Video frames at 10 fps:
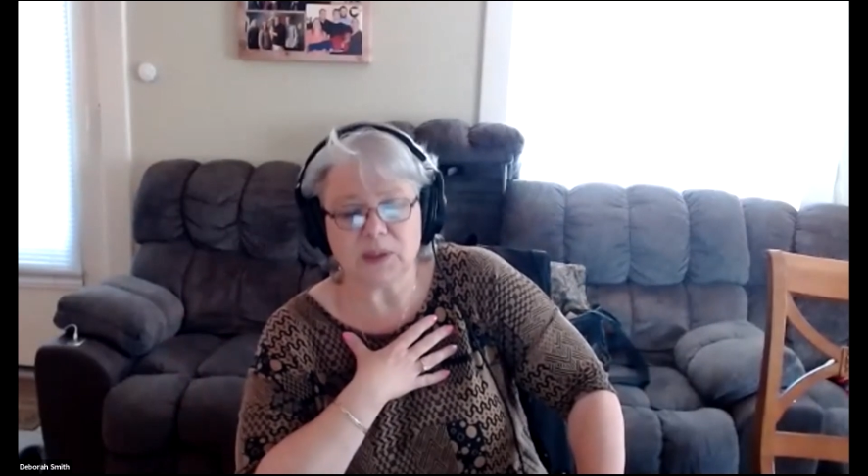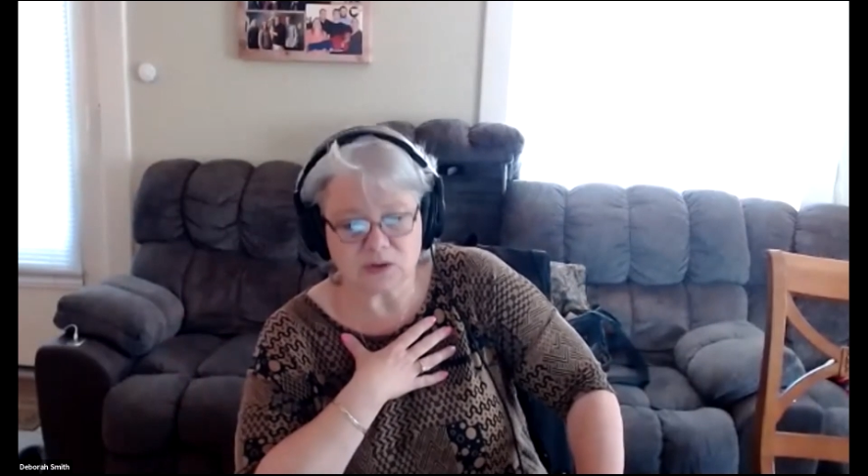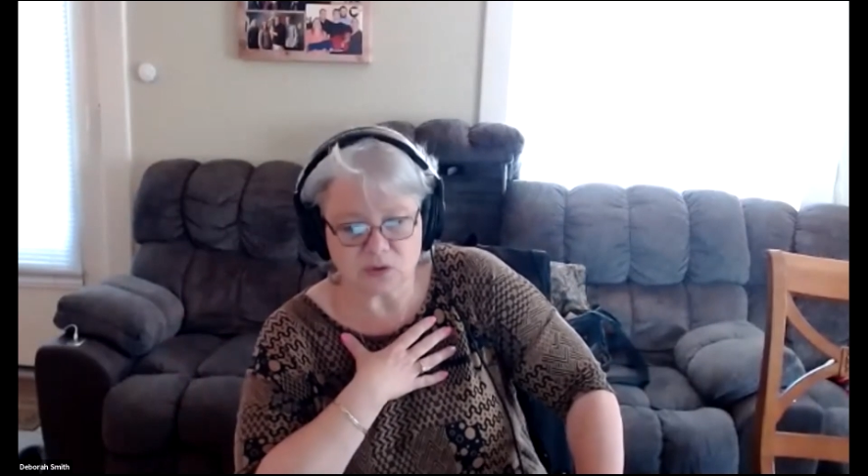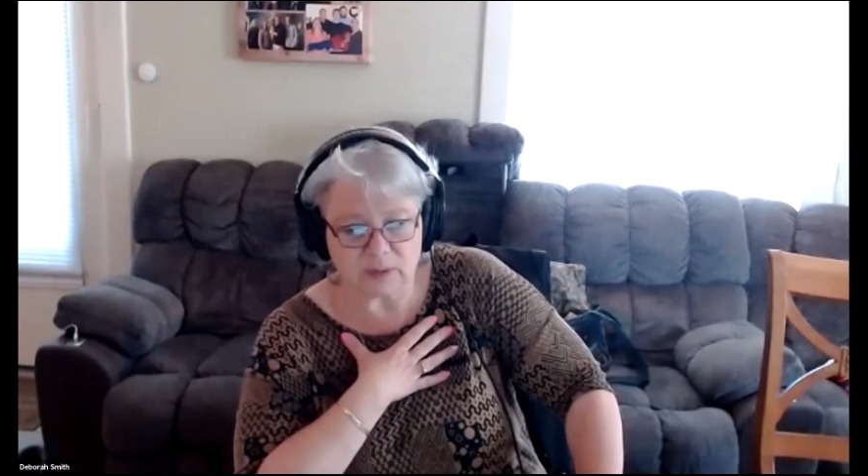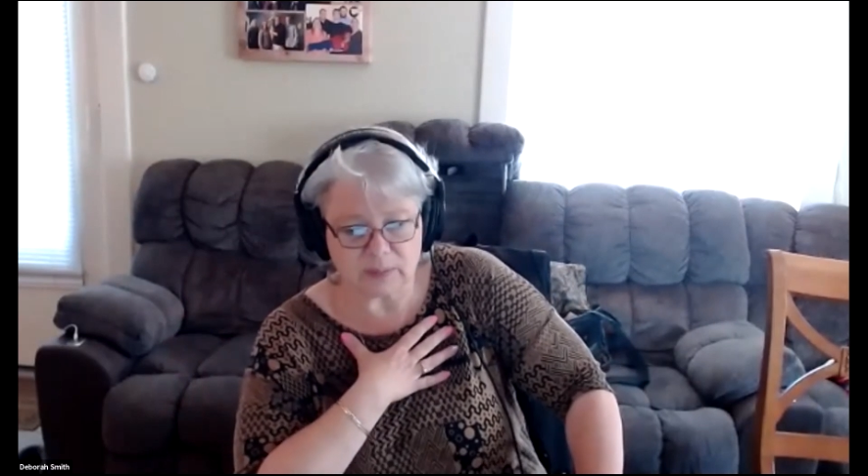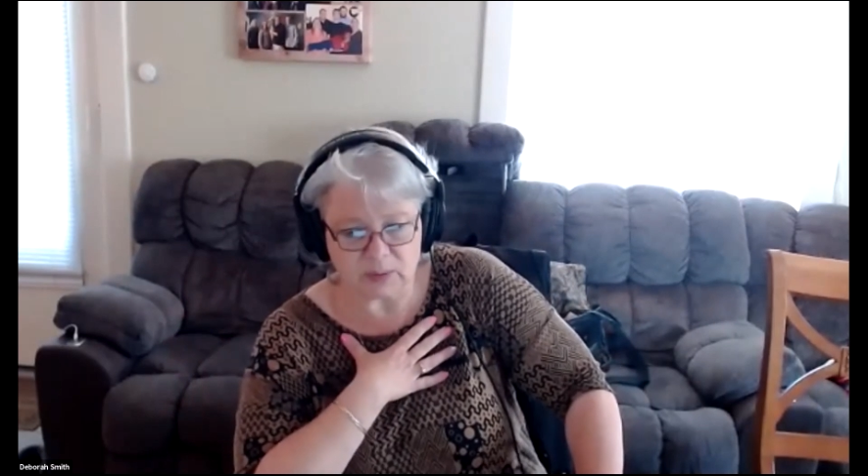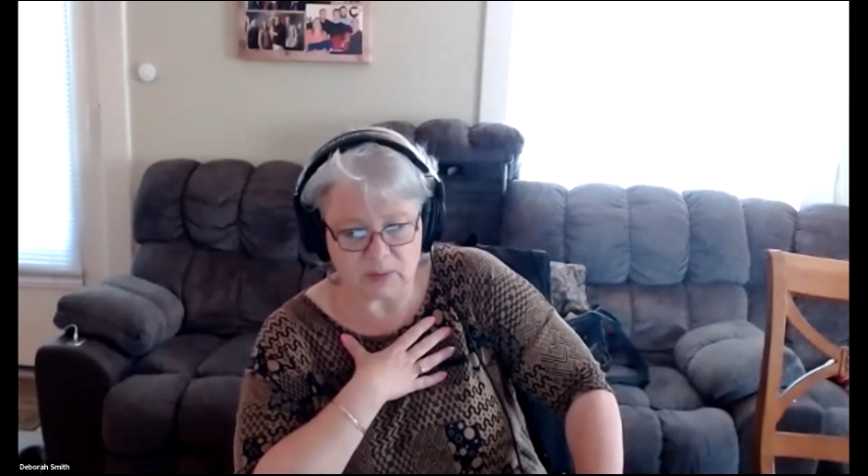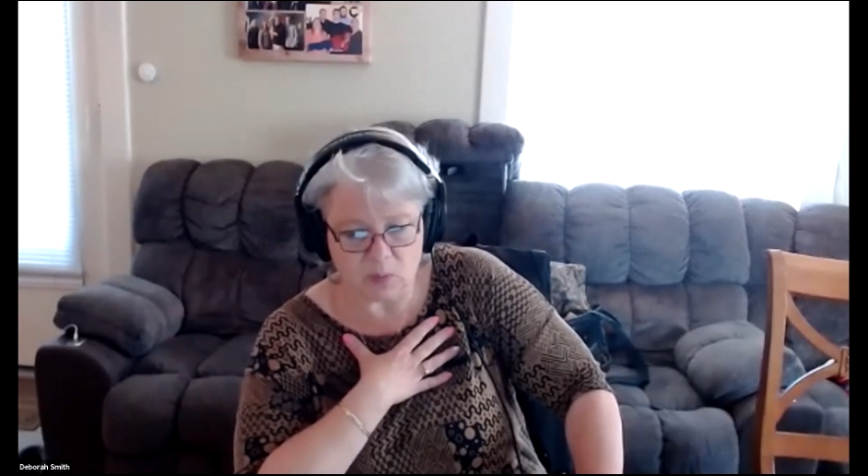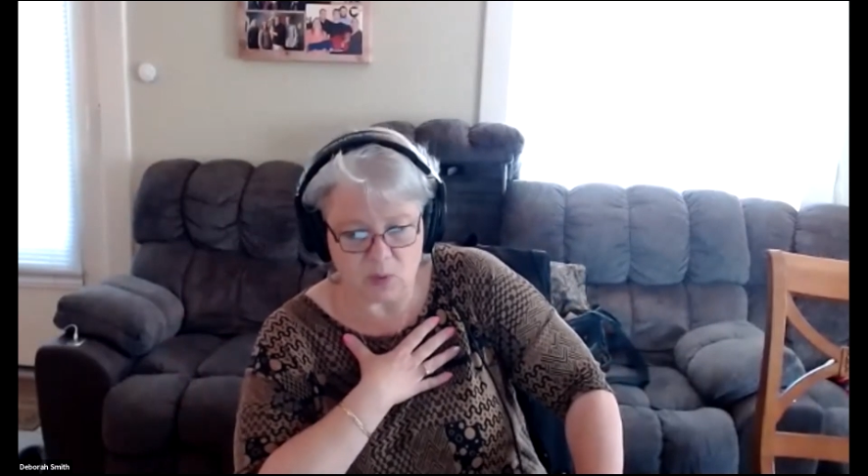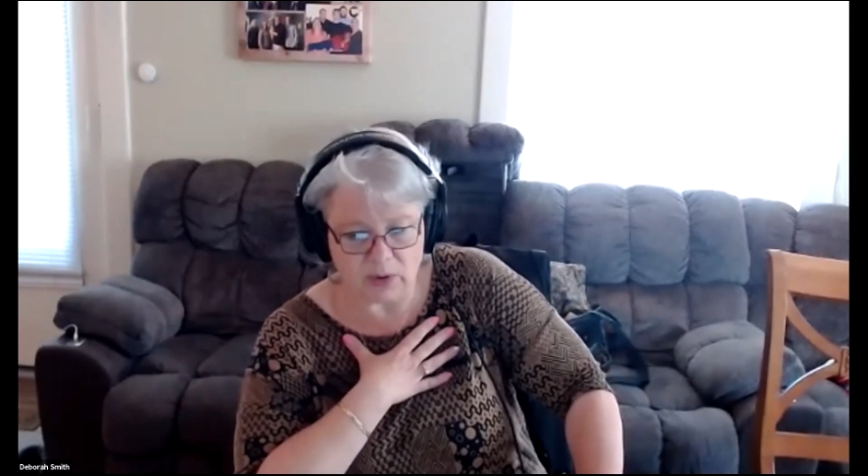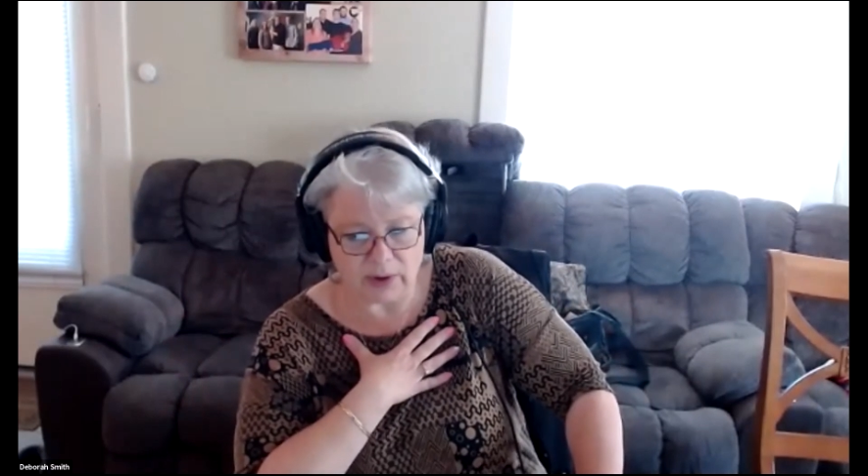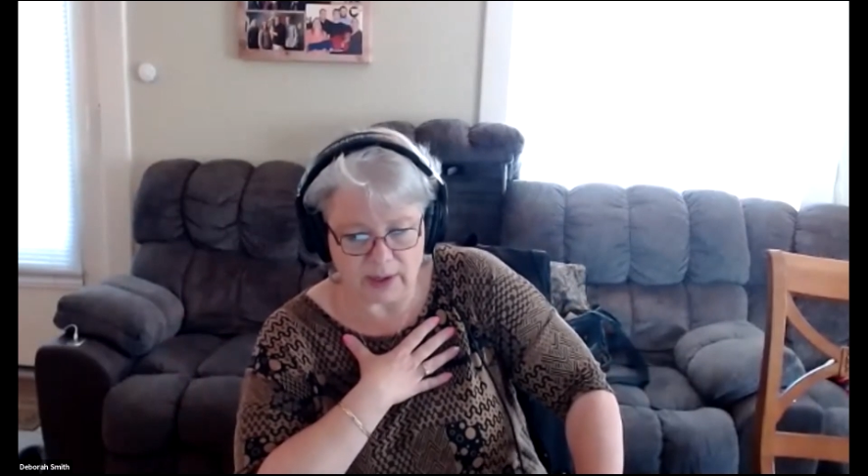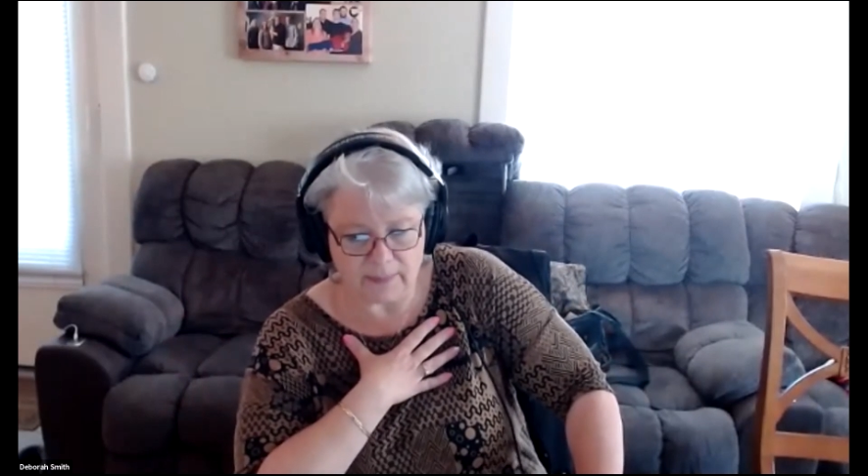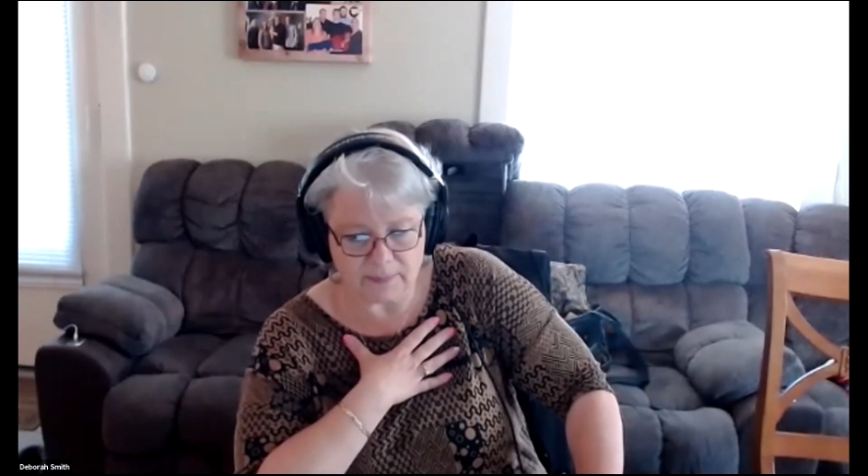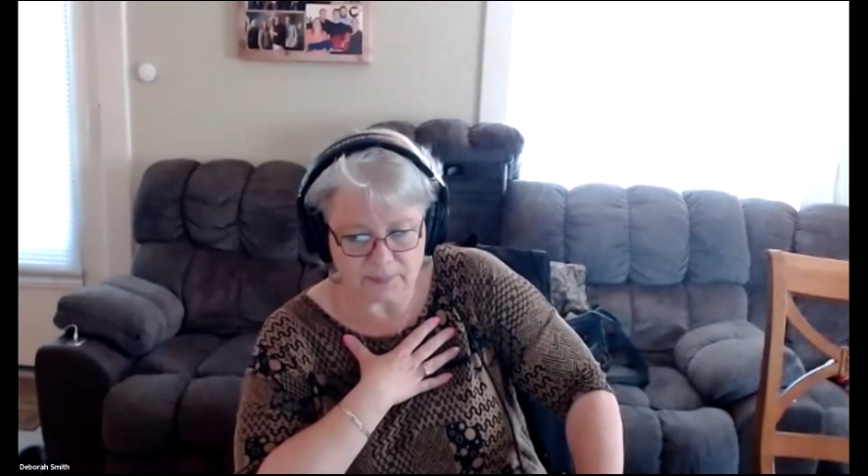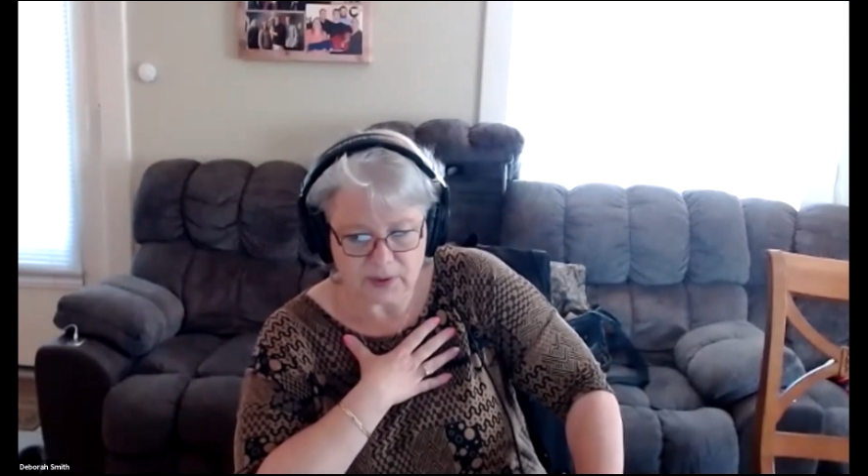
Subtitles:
extremely rewarding.